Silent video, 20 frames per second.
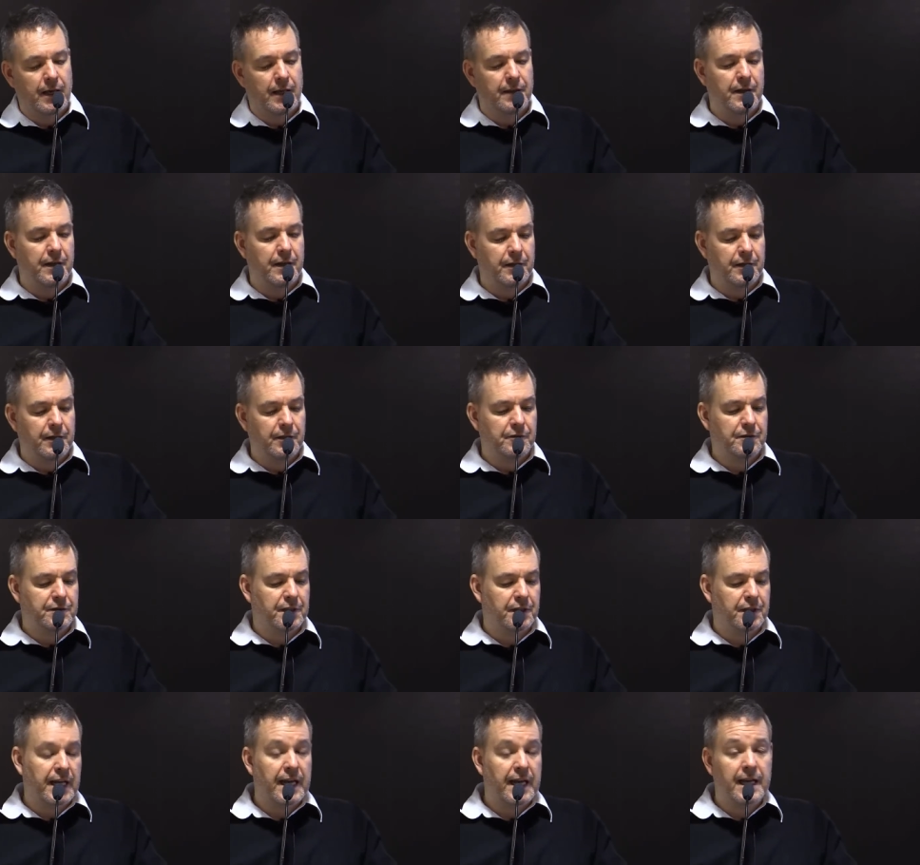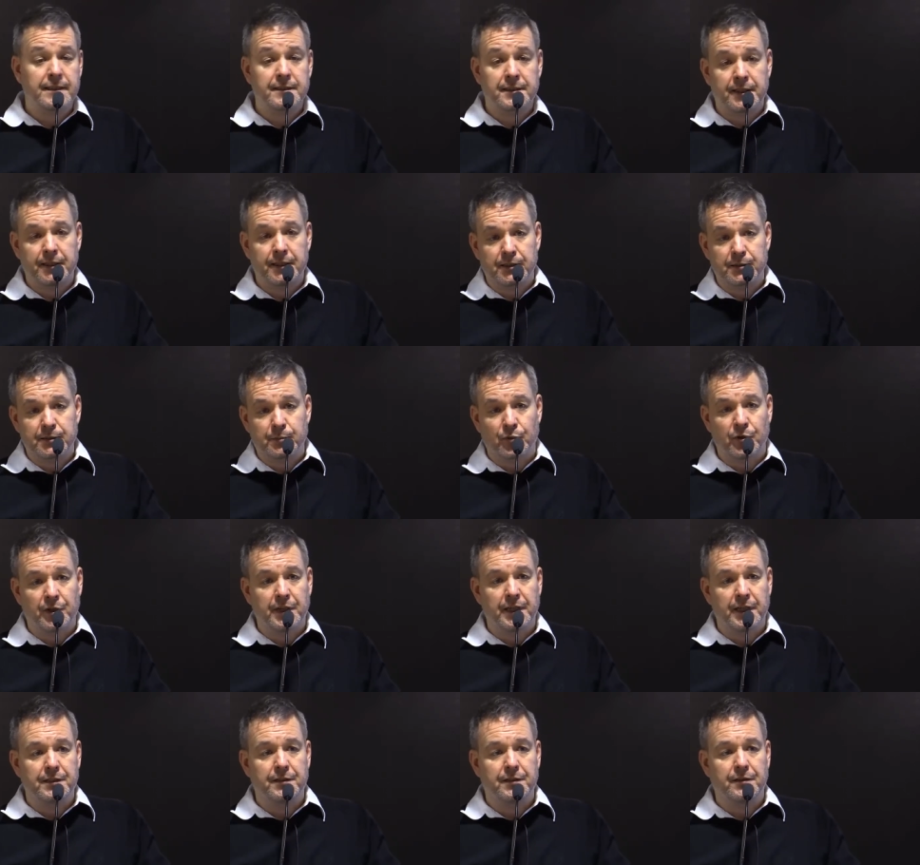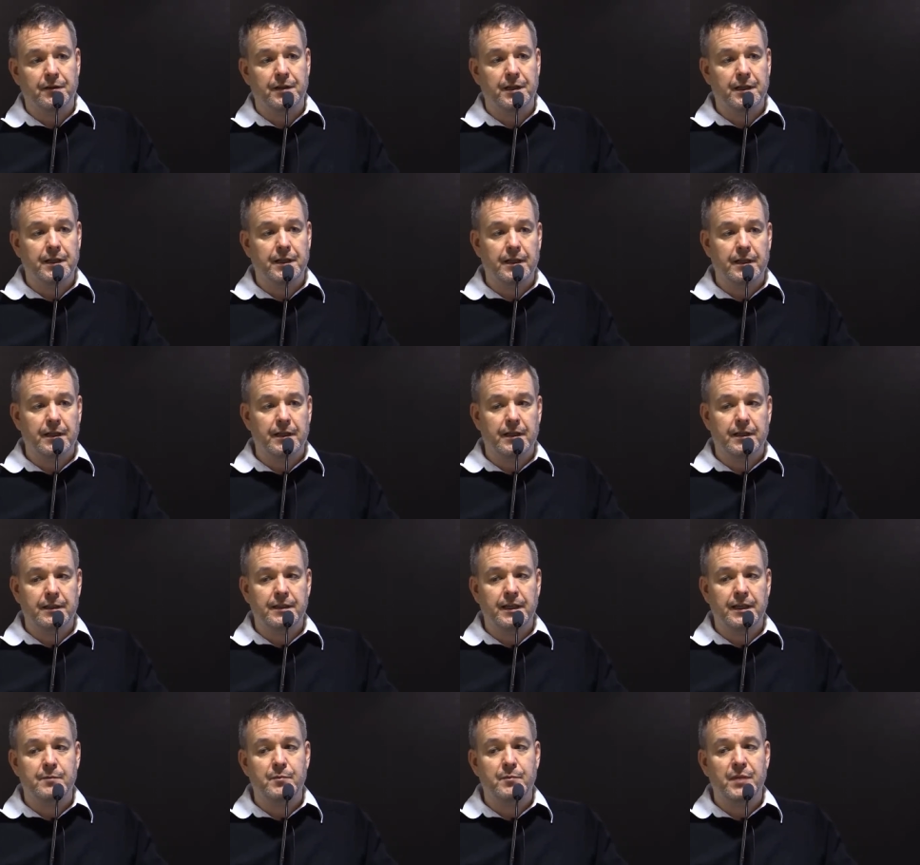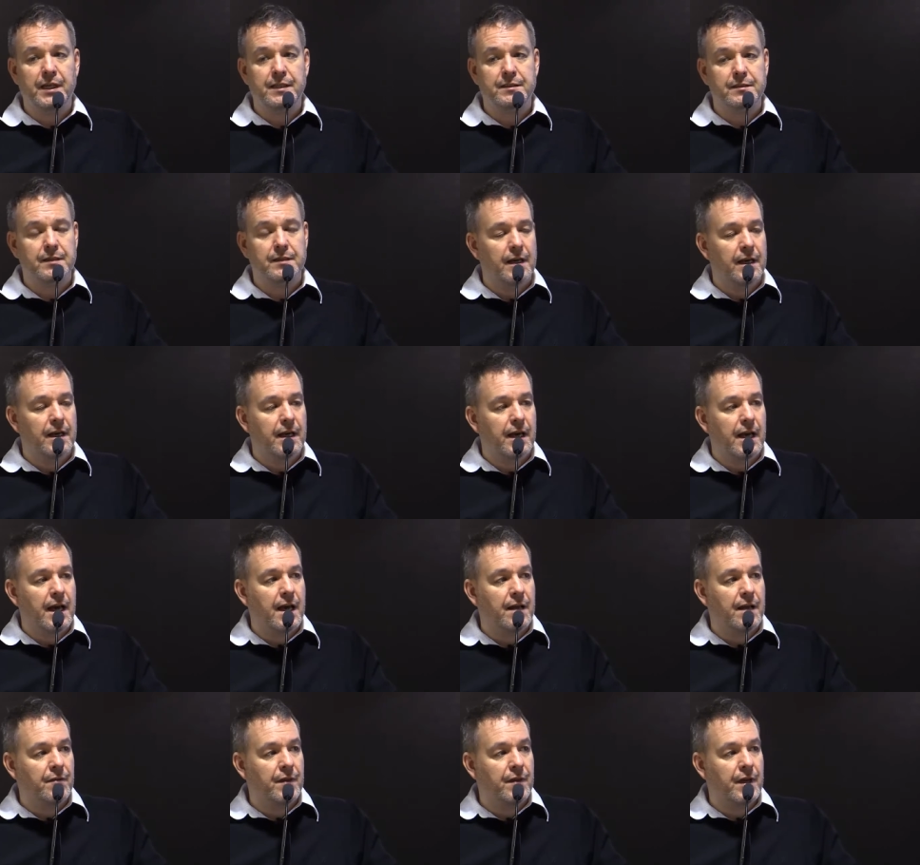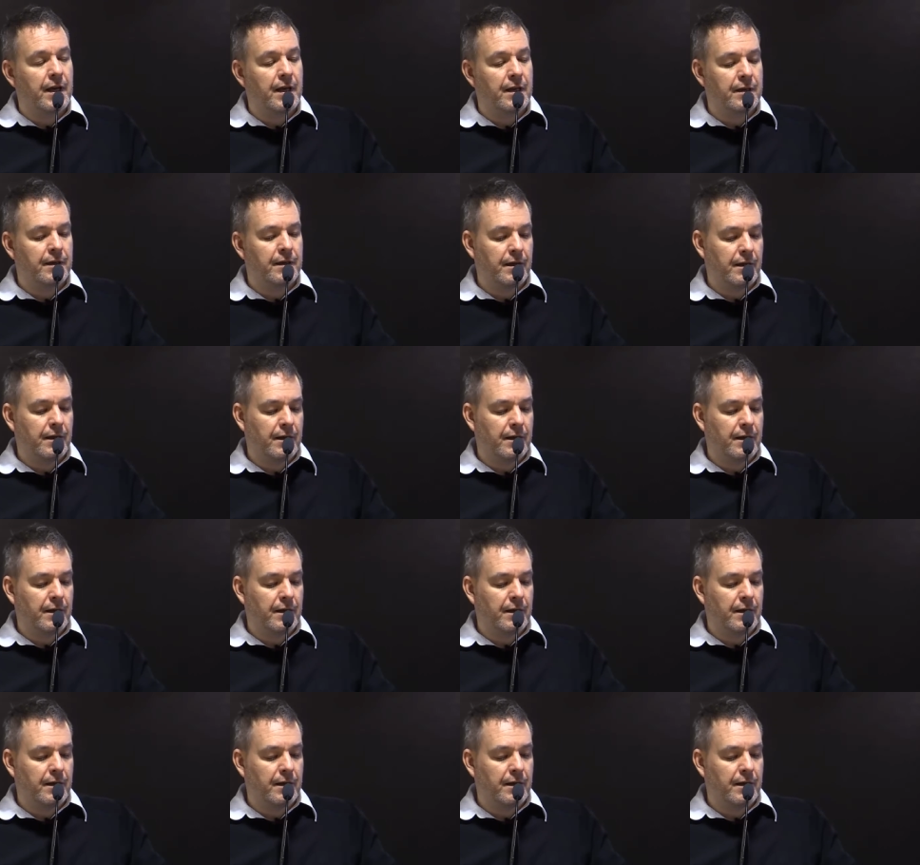They used their CAD skills, put it into the database, and then